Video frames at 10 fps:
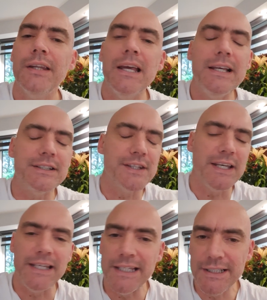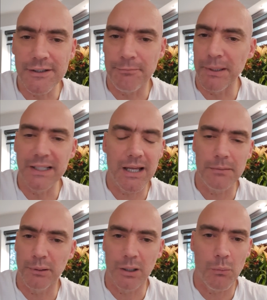it's the ease of being
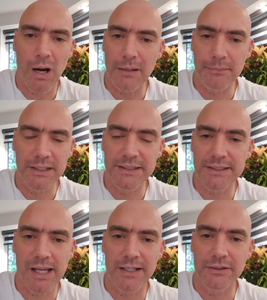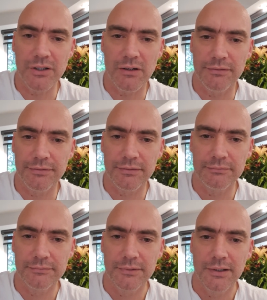able to wipe these stains off,
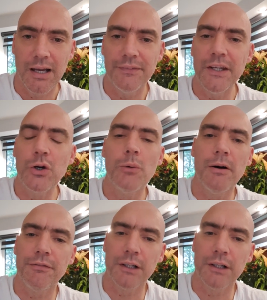and they come off a